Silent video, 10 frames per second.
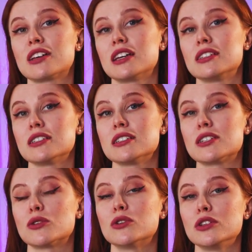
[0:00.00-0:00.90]

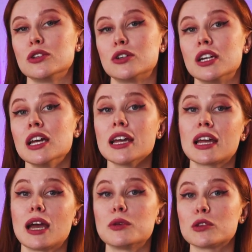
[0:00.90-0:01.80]
candles on your
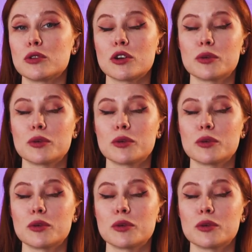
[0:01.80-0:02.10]
cabin crew